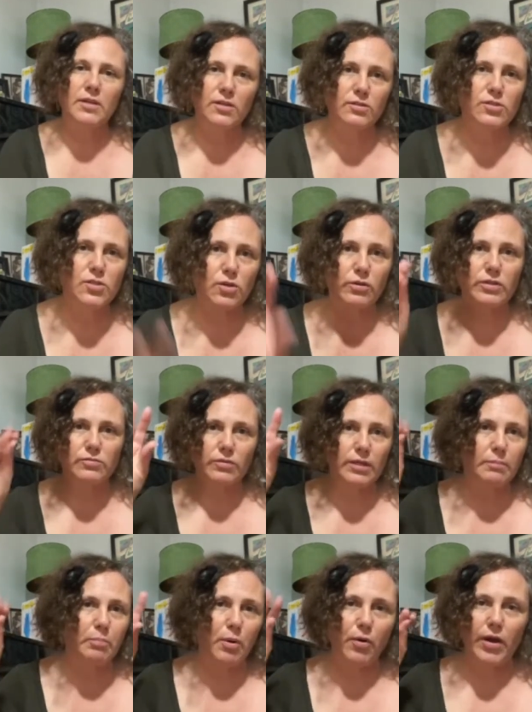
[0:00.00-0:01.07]
Your story's really
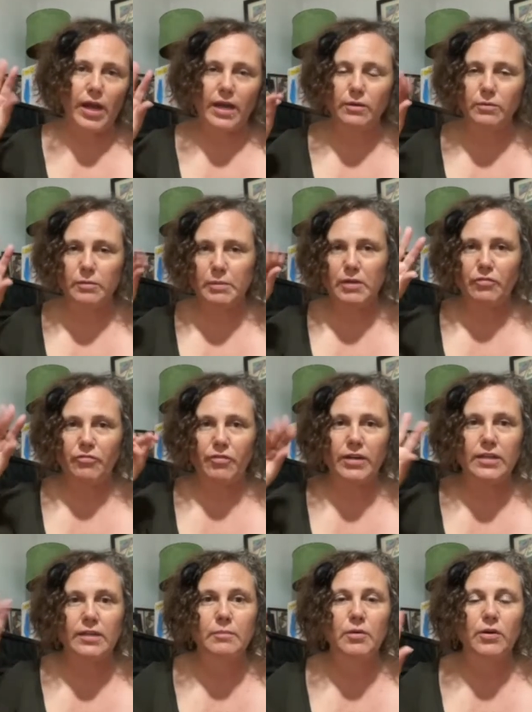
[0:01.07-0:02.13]
boring. I don't want to be your friend
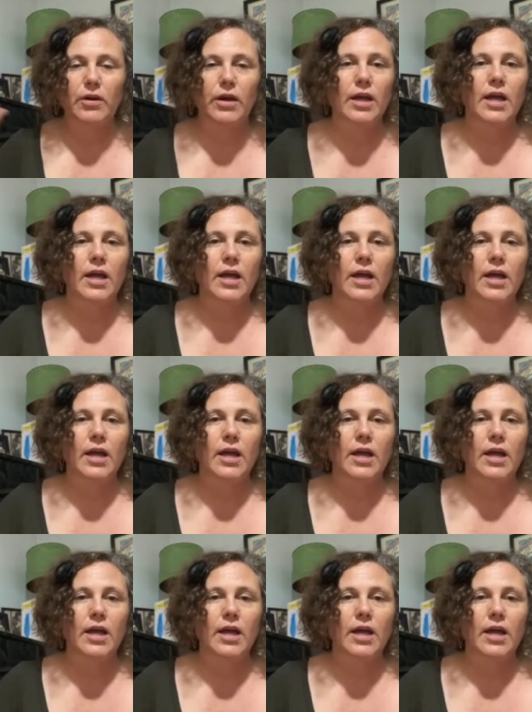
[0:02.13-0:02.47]
anymore